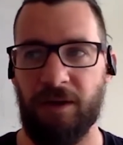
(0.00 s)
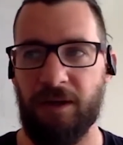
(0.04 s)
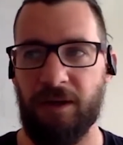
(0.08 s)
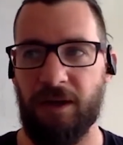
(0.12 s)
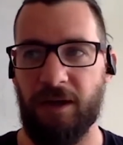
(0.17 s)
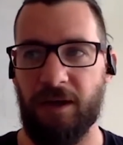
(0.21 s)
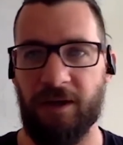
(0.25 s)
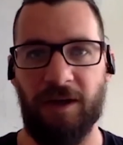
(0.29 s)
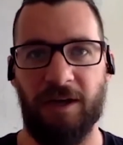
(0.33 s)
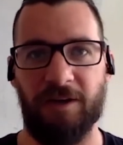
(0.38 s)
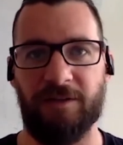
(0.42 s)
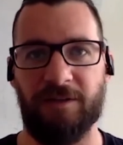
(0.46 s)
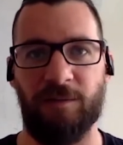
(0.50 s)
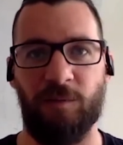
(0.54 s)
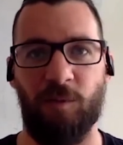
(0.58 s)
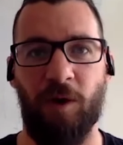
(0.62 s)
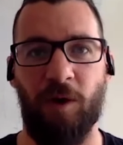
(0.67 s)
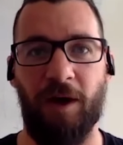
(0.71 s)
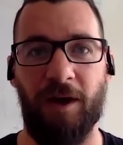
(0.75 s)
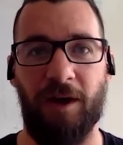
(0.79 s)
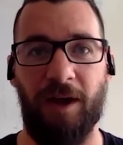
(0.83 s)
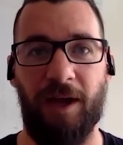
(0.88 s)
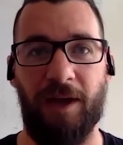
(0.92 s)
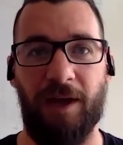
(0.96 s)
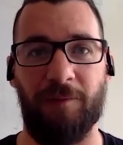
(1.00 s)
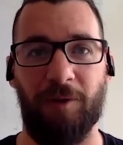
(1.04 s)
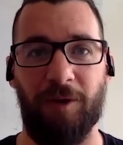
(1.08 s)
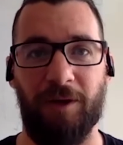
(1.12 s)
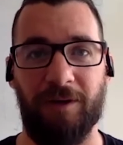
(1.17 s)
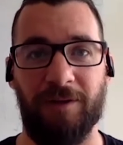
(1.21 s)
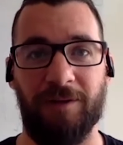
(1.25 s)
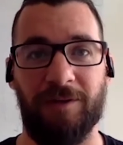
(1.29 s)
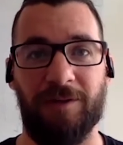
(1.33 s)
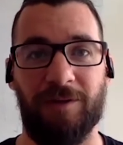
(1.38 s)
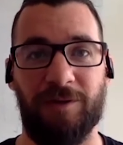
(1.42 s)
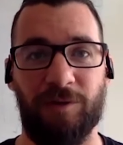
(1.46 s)
a custom wine label
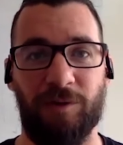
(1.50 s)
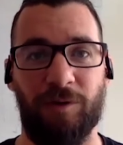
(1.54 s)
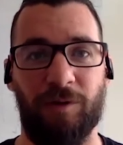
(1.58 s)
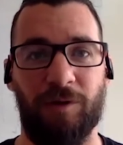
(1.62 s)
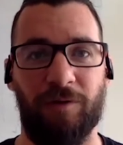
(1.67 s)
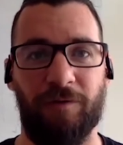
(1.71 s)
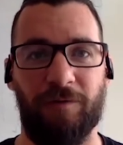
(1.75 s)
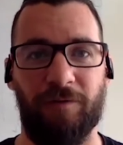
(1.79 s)
in store